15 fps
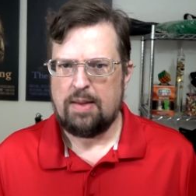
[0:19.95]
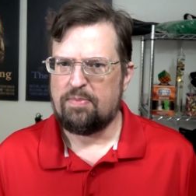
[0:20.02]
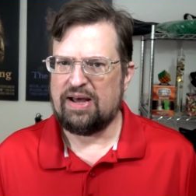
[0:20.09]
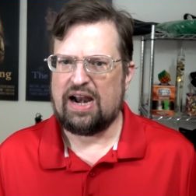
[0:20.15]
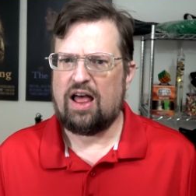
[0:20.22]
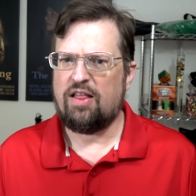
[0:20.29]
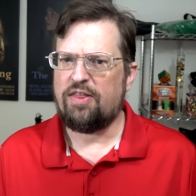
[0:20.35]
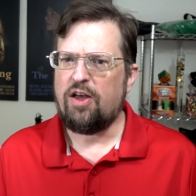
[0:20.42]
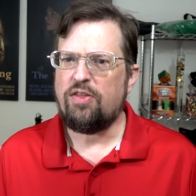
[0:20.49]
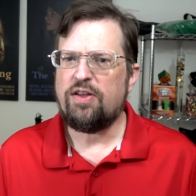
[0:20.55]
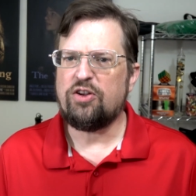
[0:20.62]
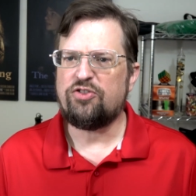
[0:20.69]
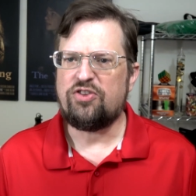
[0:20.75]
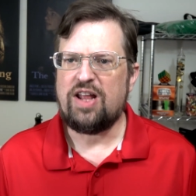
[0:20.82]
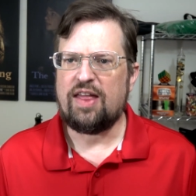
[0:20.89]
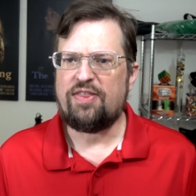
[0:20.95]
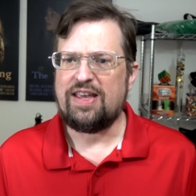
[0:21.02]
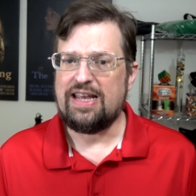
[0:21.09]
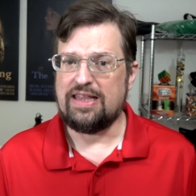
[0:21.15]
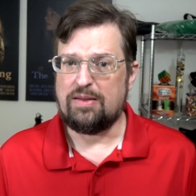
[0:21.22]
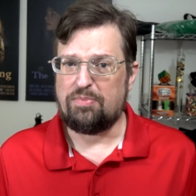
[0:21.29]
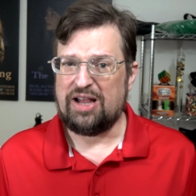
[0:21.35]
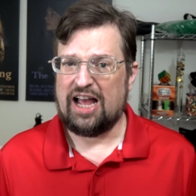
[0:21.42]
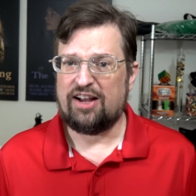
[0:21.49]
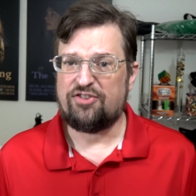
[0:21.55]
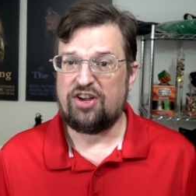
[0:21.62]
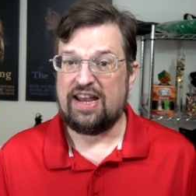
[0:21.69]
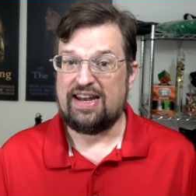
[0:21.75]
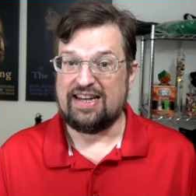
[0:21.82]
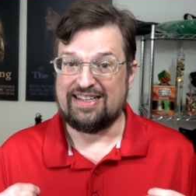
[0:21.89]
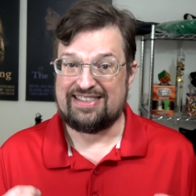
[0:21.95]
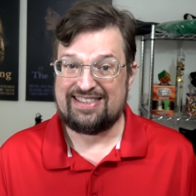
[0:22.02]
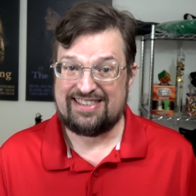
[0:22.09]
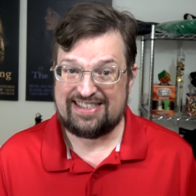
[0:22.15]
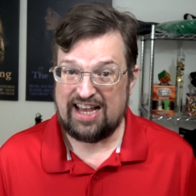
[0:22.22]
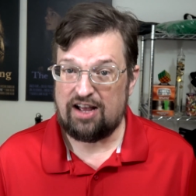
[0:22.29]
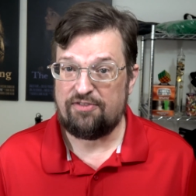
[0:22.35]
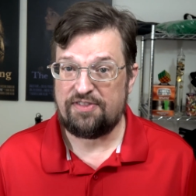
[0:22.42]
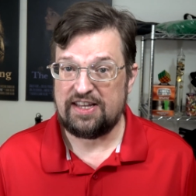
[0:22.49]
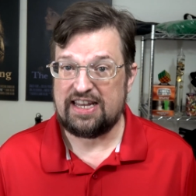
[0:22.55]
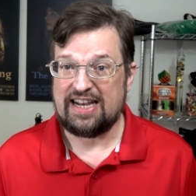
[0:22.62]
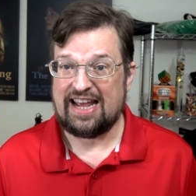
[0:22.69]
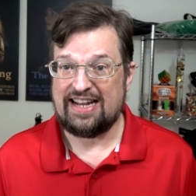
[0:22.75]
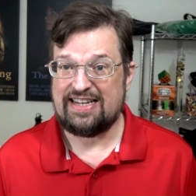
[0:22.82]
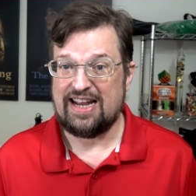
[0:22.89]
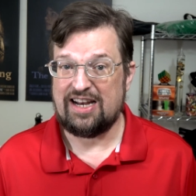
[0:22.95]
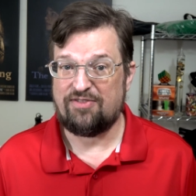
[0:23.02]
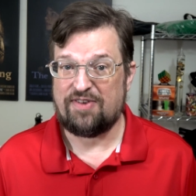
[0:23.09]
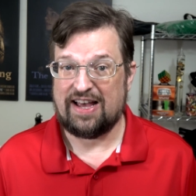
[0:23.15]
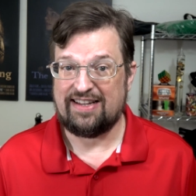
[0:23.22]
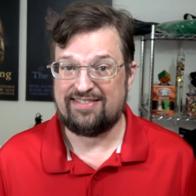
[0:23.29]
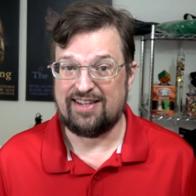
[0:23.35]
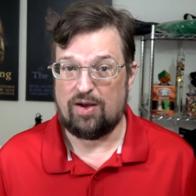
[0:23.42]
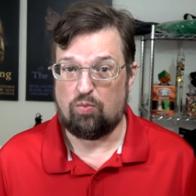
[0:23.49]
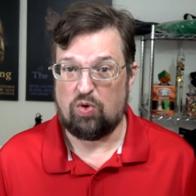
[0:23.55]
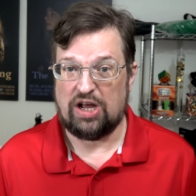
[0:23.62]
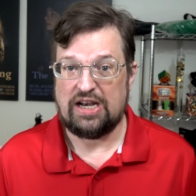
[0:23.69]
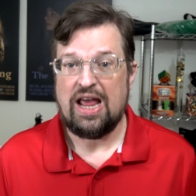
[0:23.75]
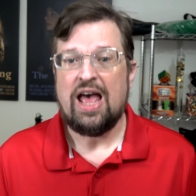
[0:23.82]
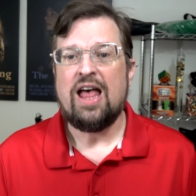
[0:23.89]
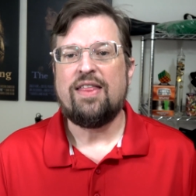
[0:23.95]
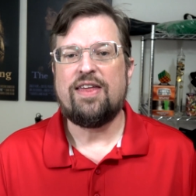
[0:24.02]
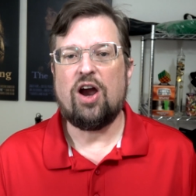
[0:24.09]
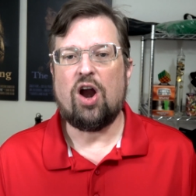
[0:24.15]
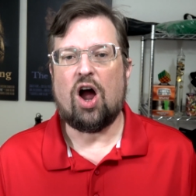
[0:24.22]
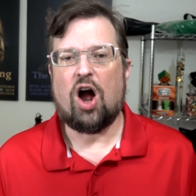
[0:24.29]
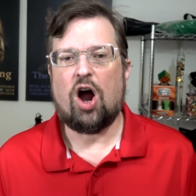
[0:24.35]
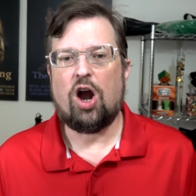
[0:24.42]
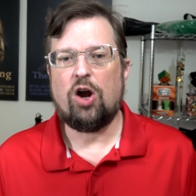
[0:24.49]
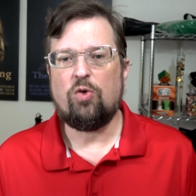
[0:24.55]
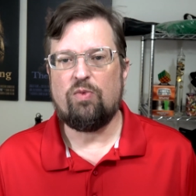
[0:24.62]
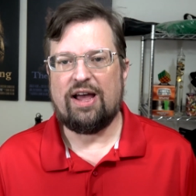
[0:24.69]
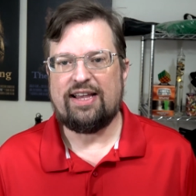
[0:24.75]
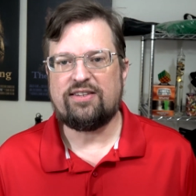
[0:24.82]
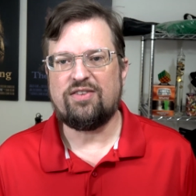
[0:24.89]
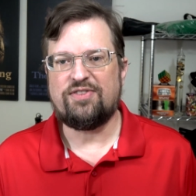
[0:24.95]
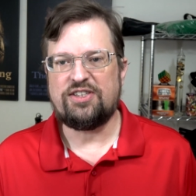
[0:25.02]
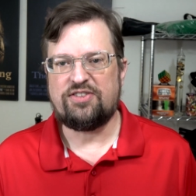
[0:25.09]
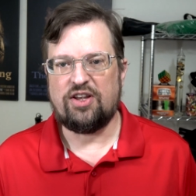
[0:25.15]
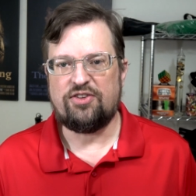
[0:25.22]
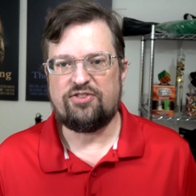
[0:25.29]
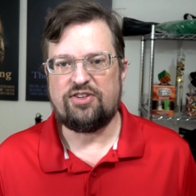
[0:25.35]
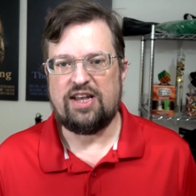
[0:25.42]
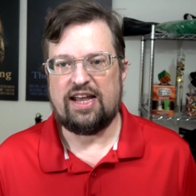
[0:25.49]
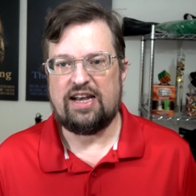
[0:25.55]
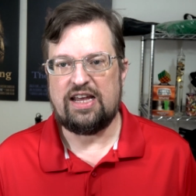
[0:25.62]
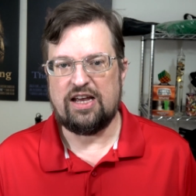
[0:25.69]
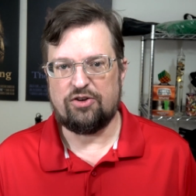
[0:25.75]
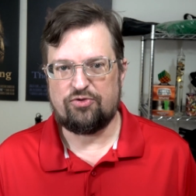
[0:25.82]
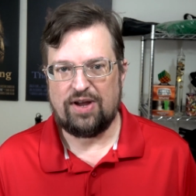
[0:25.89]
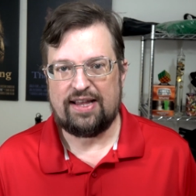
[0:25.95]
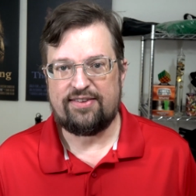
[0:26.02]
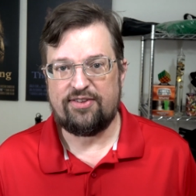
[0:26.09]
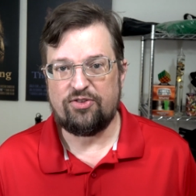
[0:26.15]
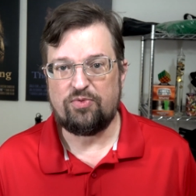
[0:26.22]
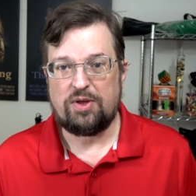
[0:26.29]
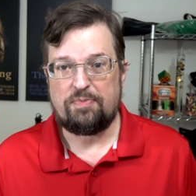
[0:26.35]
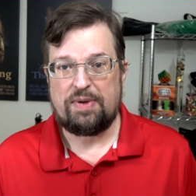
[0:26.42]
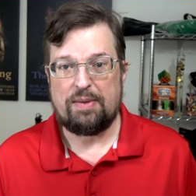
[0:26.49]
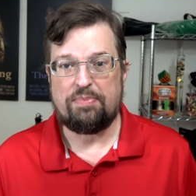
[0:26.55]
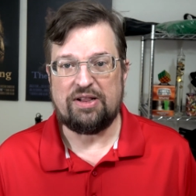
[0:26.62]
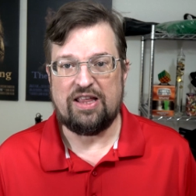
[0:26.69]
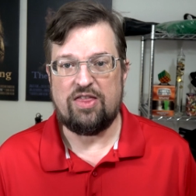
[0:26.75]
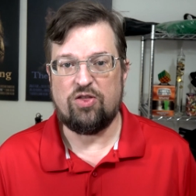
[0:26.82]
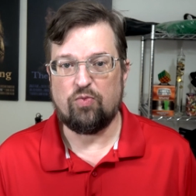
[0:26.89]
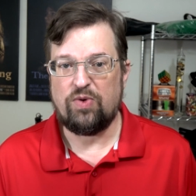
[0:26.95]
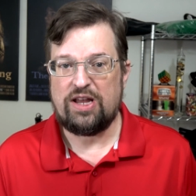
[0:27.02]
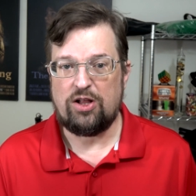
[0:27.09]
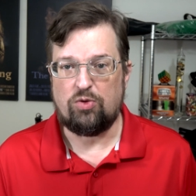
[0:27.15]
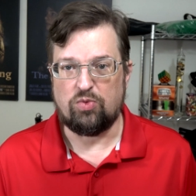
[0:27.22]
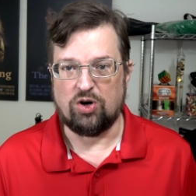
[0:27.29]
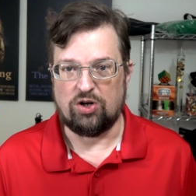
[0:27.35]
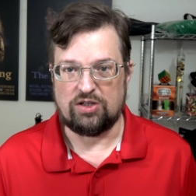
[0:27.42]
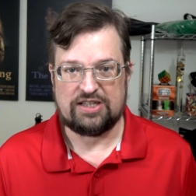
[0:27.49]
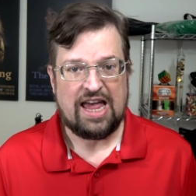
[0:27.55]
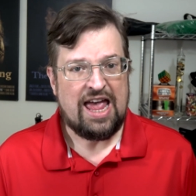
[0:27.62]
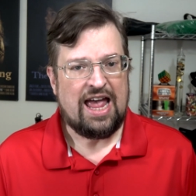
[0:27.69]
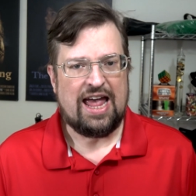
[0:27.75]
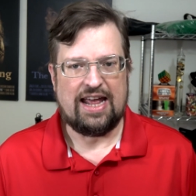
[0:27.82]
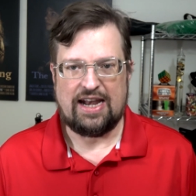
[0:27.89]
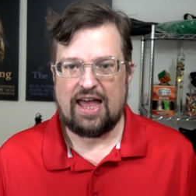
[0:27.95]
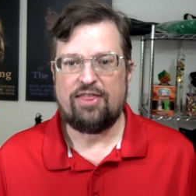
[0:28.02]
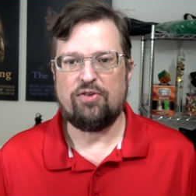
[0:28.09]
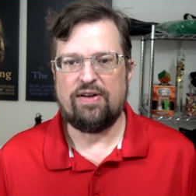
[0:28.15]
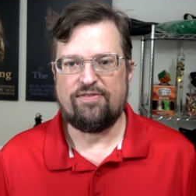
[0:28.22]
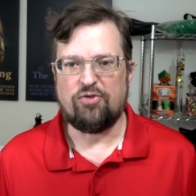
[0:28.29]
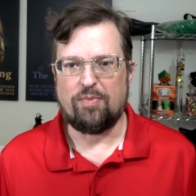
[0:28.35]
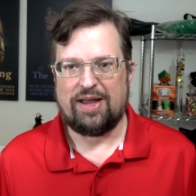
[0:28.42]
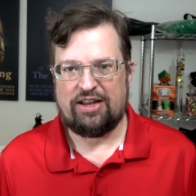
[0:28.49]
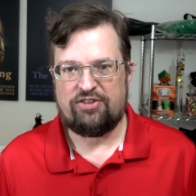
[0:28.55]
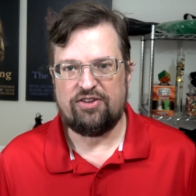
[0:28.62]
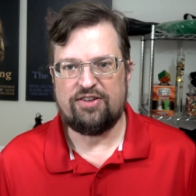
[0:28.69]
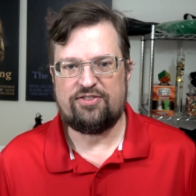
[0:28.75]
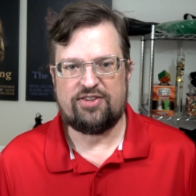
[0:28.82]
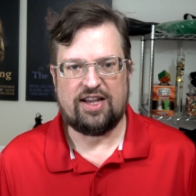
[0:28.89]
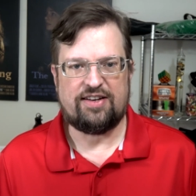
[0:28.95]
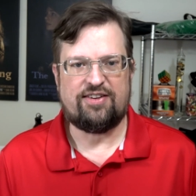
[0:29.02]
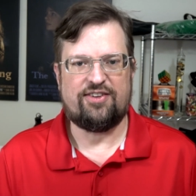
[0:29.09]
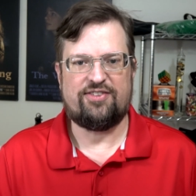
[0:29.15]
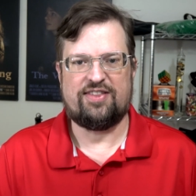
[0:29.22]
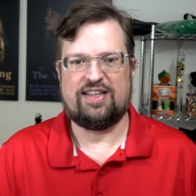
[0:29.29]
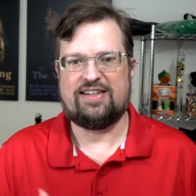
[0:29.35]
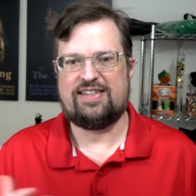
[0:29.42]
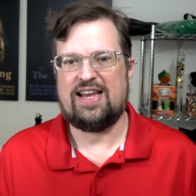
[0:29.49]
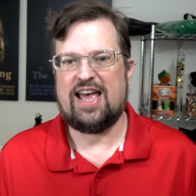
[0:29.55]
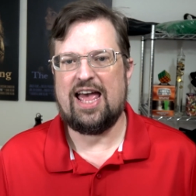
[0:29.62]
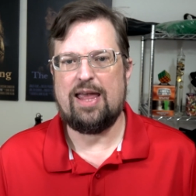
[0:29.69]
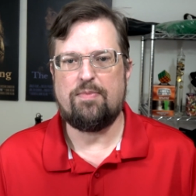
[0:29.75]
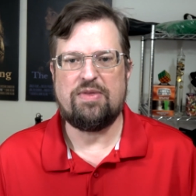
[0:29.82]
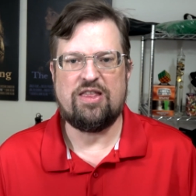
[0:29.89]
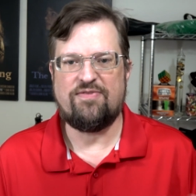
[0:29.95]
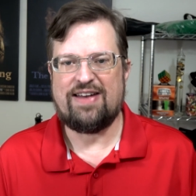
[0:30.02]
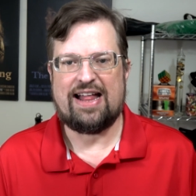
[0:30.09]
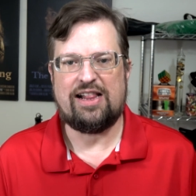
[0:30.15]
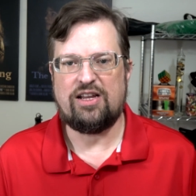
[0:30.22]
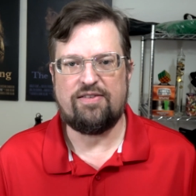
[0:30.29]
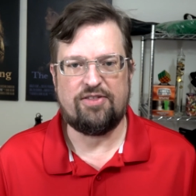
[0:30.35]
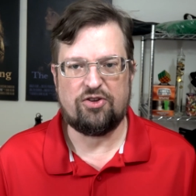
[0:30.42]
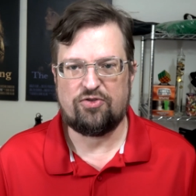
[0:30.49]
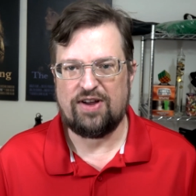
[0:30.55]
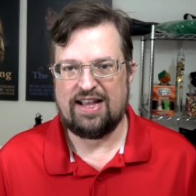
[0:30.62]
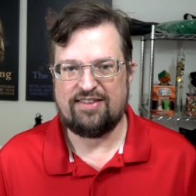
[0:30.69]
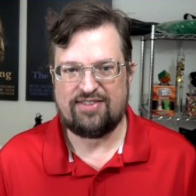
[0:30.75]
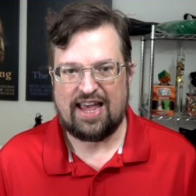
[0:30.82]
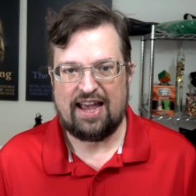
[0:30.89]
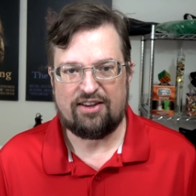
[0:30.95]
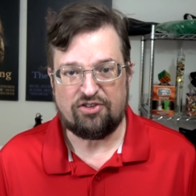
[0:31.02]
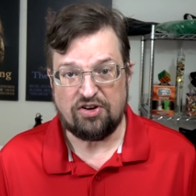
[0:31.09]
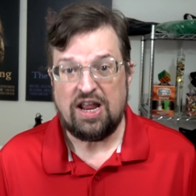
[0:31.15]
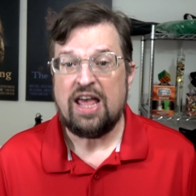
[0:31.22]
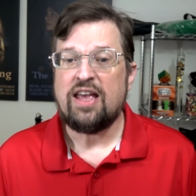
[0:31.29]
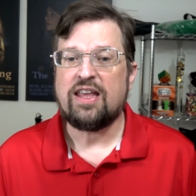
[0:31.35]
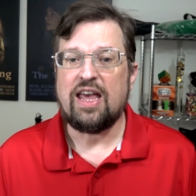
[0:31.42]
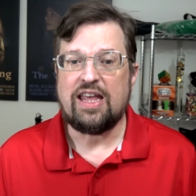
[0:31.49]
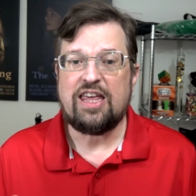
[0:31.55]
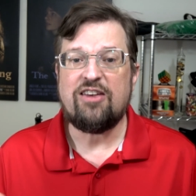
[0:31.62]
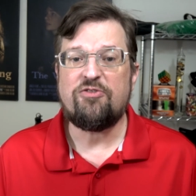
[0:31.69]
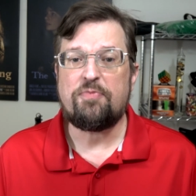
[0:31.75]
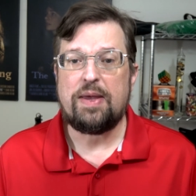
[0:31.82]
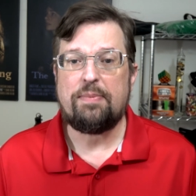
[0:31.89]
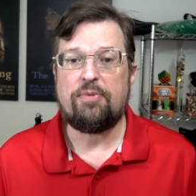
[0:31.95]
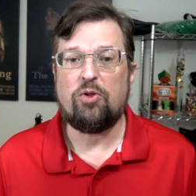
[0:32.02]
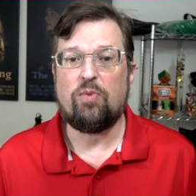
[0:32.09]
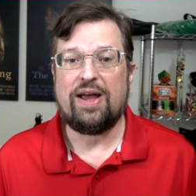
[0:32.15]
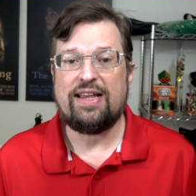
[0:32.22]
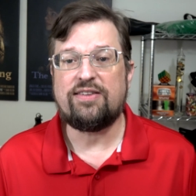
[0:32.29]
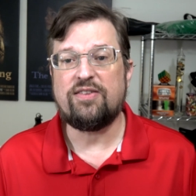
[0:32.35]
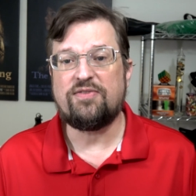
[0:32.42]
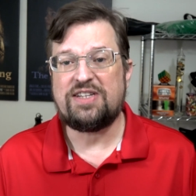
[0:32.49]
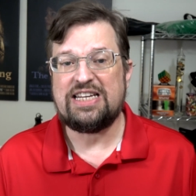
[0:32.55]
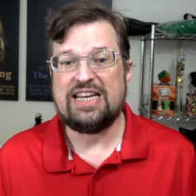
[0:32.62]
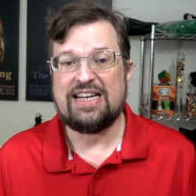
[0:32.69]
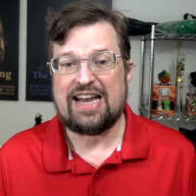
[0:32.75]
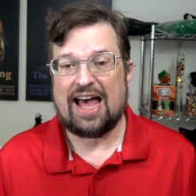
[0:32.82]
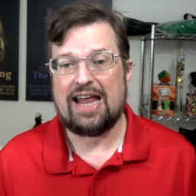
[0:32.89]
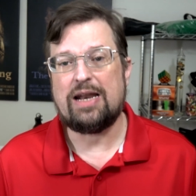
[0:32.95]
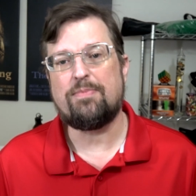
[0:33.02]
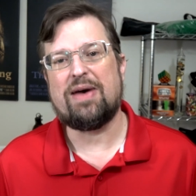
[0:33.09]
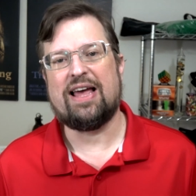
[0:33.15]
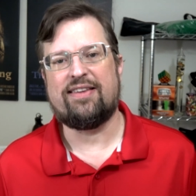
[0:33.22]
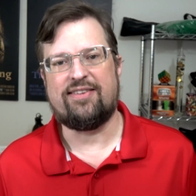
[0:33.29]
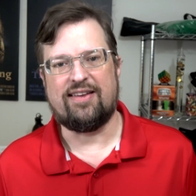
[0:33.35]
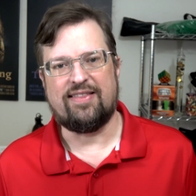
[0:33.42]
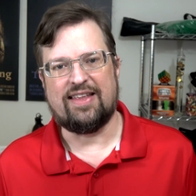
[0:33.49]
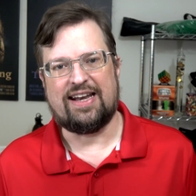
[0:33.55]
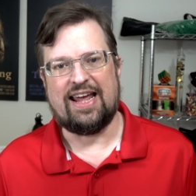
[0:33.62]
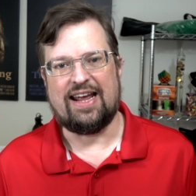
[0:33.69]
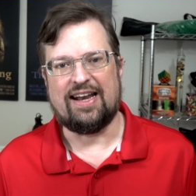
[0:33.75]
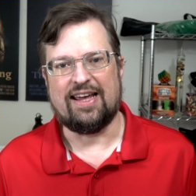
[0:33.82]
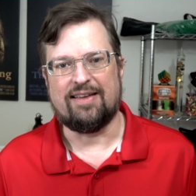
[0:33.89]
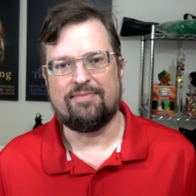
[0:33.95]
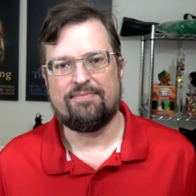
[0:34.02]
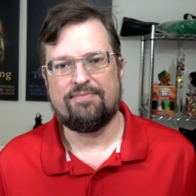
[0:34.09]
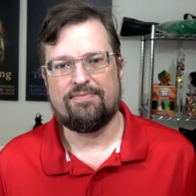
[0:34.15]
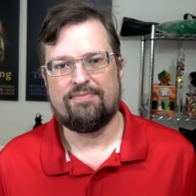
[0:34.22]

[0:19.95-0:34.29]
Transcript: But although there's nothing in the blockchain itself that can identify someone, there are ways of associating addresses with people in the real world, and other information such as the time and the value of the transaction can give people ways of de-anonymizing the data.